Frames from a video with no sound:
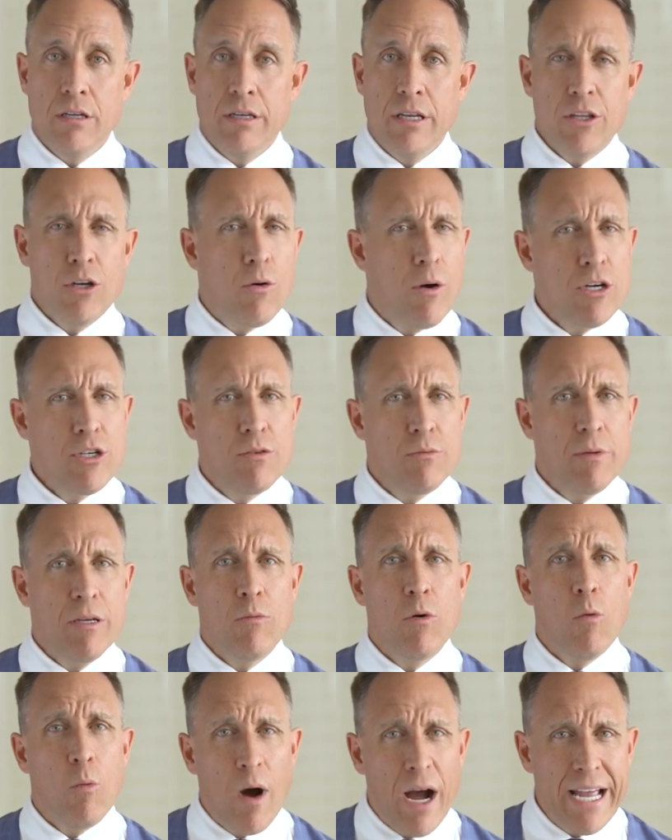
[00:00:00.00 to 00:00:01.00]
Now the question would be,
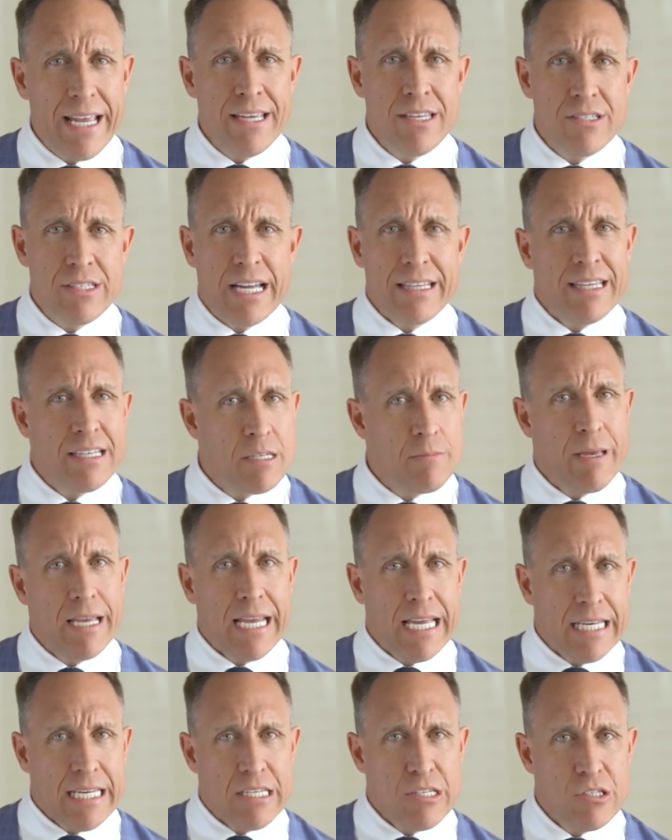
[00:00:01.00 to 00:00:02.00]
well, why is that? Does it
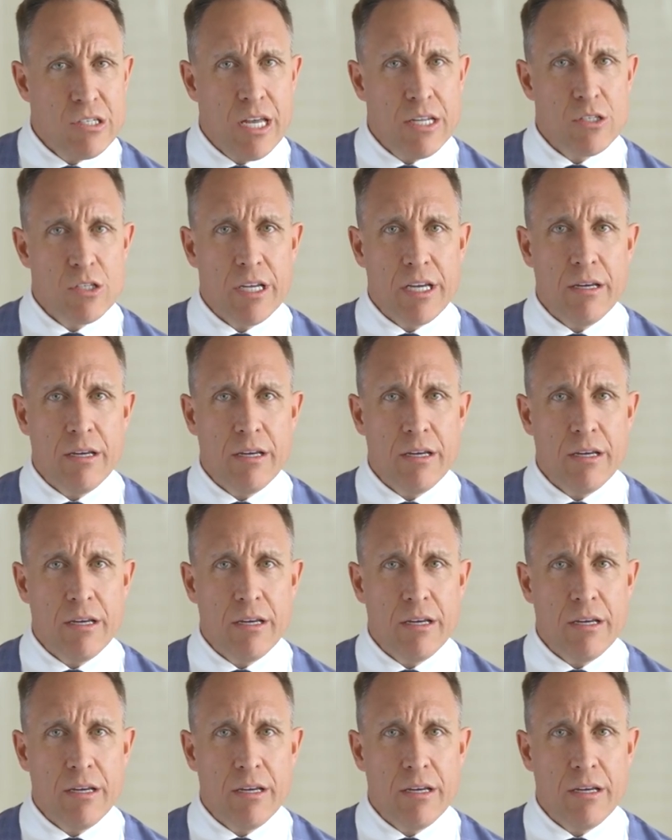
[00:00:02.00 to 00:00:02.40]
make any sense?